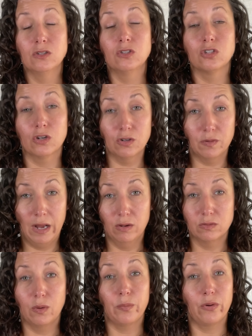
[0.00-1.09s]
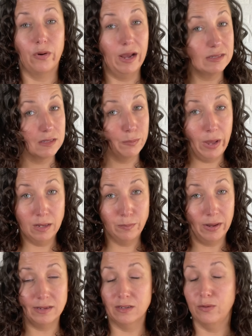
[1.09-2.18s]
Turn around, press the ped
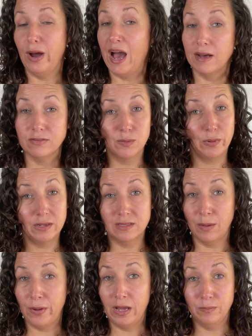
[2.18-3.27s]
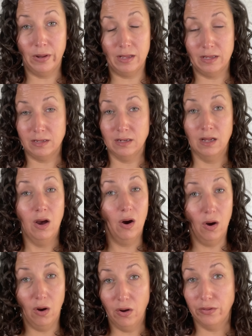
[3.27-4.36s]
button. You have to press that ped button
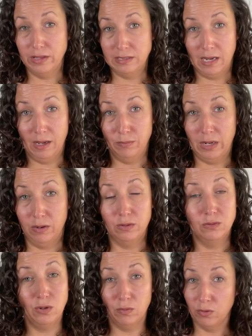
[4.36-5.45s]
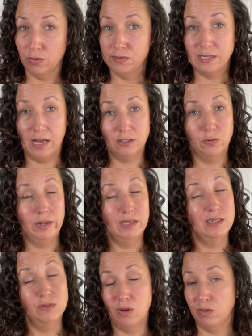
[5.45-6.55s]
all the time now. You don't know if it's actuated.
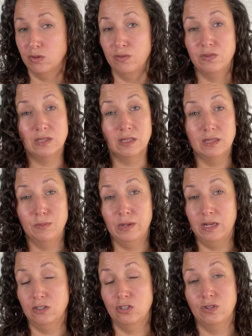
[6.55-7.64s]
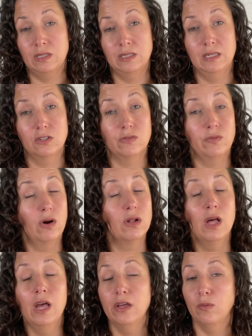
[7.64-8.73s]
You don't know if it's a lead pedestrian interval.
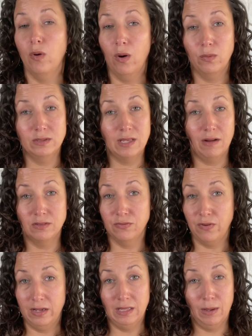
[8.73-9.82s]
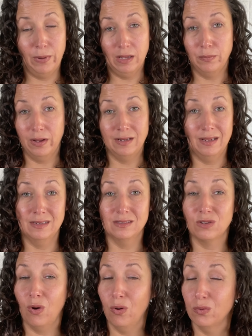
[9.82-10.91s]
You always have to find that ped button, and it's
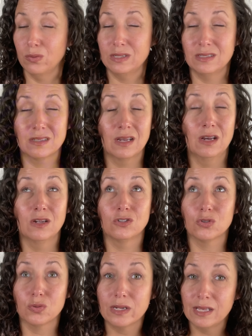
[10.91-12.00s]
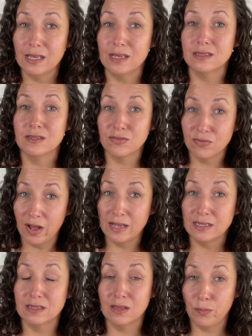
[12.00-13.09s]
always tricky to
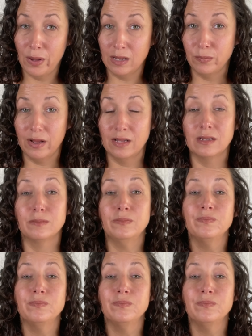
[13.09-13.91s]
find the ped button.